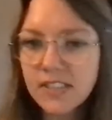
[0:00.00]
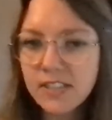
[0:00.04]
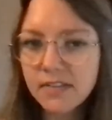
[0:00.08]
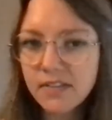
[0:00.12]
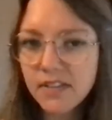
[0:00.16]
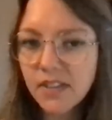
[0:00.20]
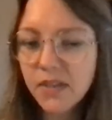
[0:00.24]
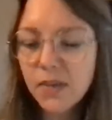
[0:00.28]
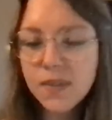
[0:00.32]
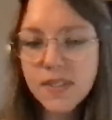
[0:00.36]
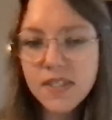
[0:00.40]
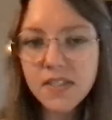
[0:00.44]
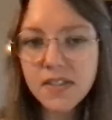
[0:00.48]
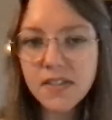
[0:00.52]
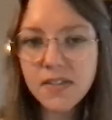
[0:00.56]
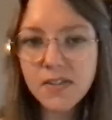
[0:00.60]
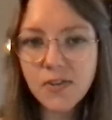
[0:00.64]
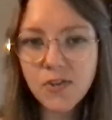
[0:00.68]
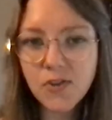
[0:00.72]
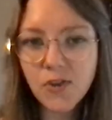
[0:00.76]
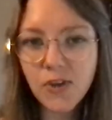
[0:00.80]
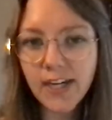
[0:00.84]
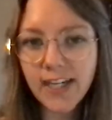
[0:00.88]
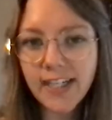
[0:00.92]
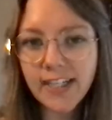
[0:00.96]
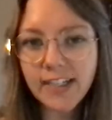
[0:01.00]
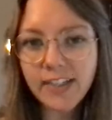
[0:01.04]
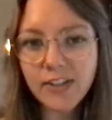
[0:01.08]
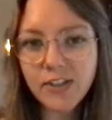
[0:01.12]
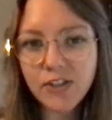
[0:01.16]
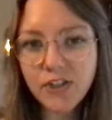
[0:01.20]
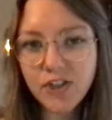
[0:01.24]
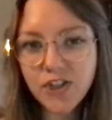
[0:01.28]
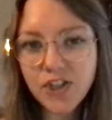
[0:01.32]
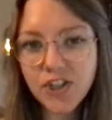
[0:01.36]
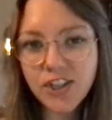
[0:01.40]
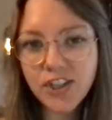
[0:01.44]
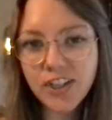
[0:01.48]
There was a
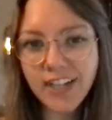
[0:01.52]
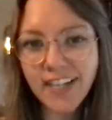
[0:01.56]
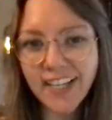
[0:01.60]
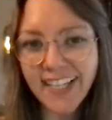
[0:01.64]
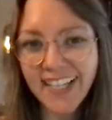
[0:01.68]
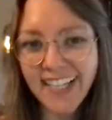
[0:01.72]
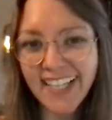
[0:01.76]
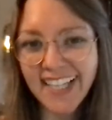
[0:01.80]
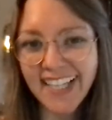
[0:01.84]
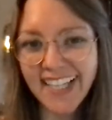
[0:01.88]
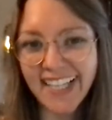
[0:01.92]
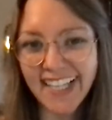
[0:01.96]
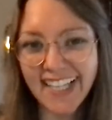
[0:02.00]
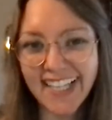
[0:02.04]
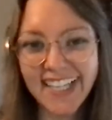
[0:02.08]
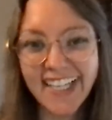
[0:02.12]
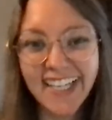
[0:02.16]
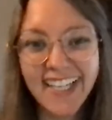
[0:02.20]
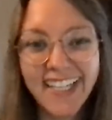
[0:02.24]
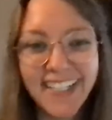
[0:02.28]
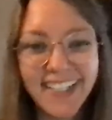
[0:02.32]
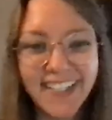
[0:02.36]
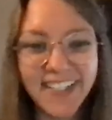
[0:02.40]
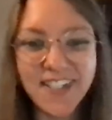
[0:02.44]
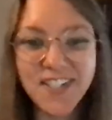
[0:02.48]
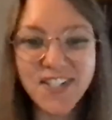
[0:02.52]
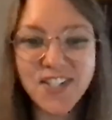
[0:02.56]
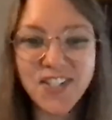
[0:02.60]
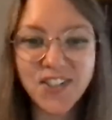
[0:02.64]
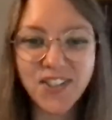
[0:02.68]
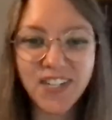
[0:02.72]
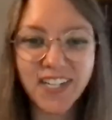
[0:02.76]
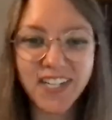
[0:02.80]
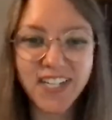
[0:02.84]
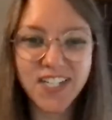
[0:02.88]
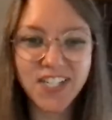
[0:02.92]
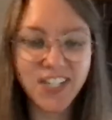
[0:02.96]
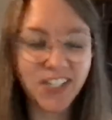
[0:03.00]
strange, a
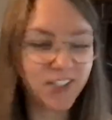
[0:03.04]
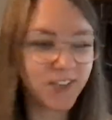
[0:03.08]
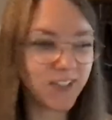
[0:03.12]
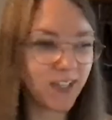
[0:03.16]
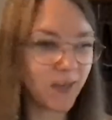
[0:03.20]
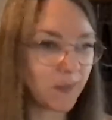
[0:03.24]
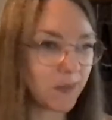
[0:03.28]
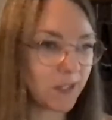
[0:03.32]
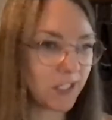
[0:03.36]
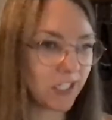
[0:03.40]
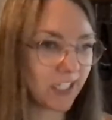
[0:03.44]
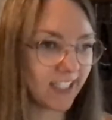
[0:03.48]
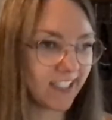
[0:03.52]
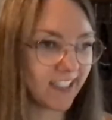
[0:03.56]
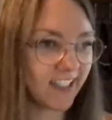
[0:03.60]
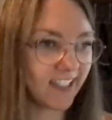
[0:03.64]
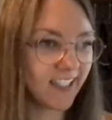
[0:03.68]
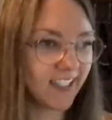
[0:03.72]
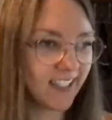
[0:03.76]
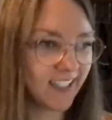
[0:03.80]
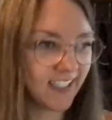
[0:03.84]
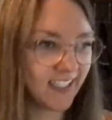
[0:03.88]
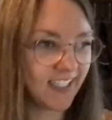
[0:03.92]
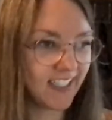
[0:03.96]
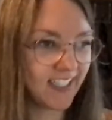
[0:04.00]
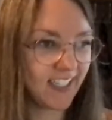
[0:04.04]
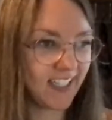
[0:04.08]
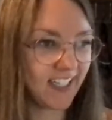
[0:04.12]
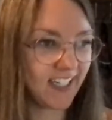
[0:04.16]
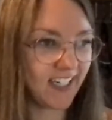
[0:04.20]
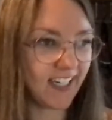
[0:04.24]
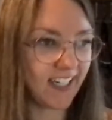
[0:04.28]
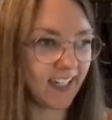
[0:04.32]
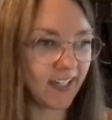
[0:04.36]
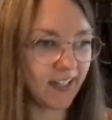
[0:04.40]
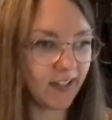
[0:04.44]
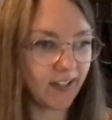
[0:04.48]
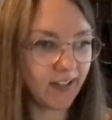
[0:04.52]
strange interruption.
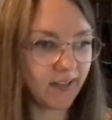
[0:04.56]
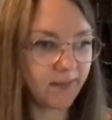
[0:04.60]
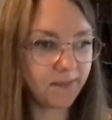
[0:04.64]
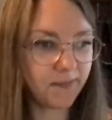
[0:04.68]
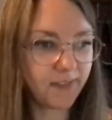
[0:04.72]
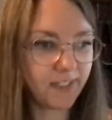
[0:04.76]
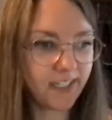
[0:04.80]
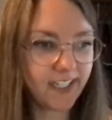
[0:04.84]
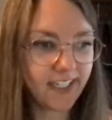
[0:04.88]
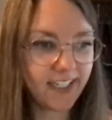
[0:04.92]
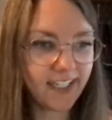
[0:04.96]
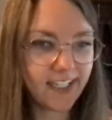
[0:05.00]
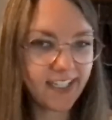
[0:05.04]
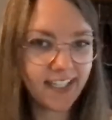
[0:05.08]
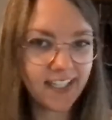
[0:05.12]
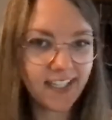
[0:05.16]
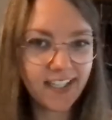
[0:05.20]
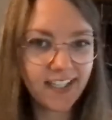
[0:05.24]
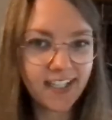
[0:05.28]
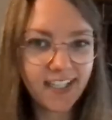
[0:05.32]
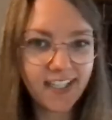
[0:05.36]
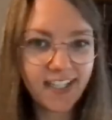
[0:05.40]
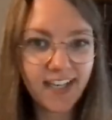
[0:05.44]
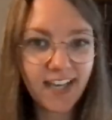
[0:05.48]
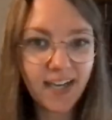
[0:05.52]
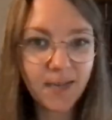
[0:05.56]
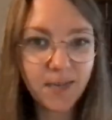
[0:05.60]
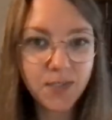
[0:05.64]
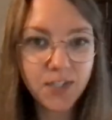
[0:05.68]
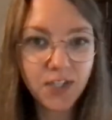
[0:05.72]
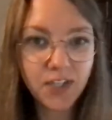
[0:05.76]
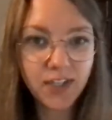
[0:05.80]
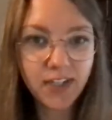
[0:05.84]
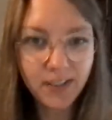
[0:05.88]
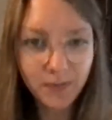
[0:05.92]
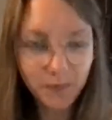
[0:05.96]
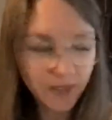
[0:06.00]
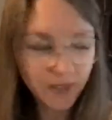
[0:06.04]
I'm
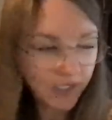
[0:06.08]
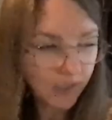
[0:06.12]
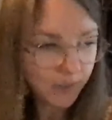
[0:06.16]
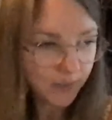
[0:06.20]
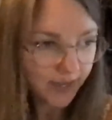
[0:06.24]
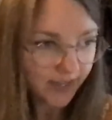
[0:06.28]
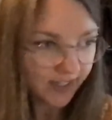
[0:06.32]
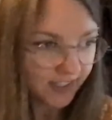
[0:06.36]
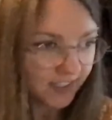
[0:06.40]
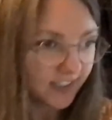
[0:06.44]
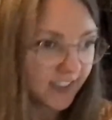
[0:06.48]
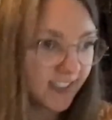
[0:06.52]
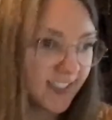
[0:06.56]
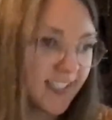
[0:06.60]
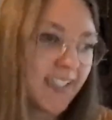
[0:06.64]
sorry and welcome back.